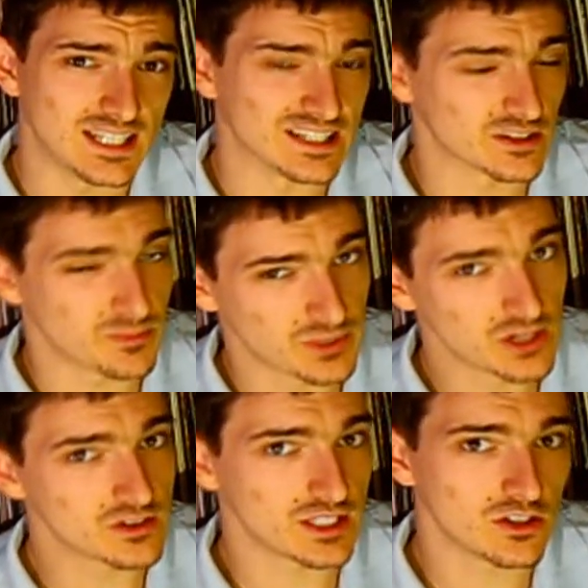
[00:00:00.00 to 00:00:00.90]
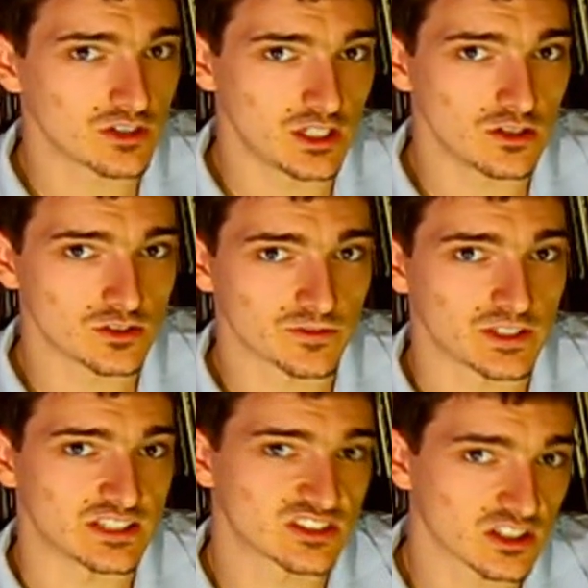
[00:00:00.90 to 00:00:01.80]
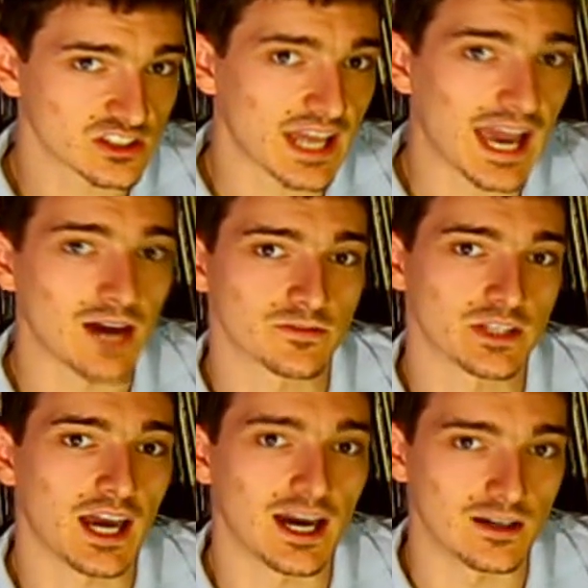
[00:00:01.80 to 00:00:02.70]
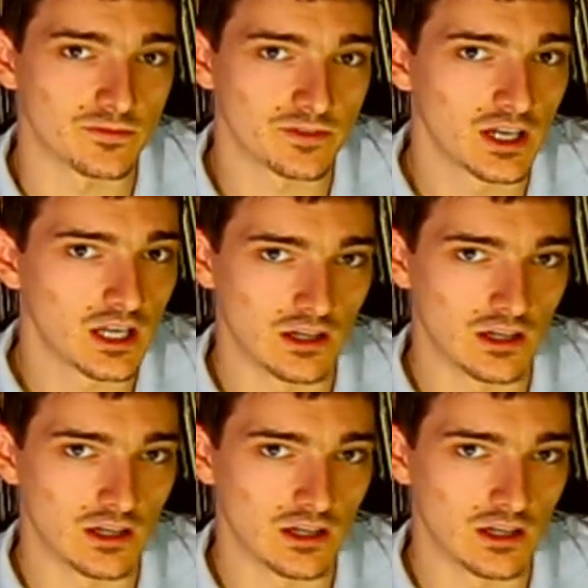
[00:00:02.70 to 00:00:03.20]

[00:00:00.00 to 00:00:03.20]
Now, the computer that you're going to use for this doesn't have to have